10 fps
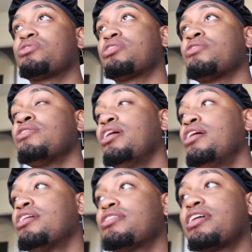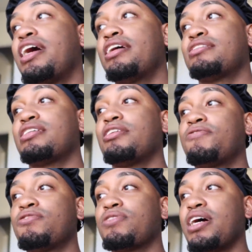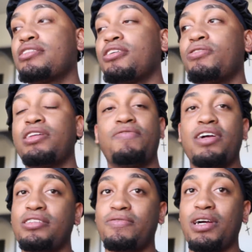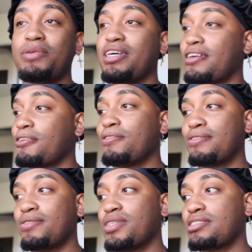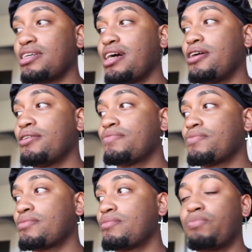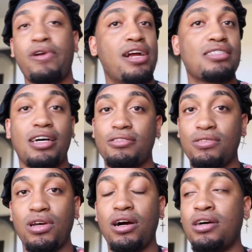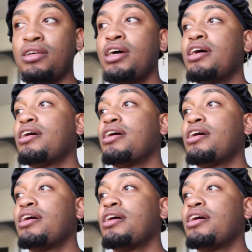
So, you guys, if you guys know any friends and family that are going through this, um, prayers out to y'all.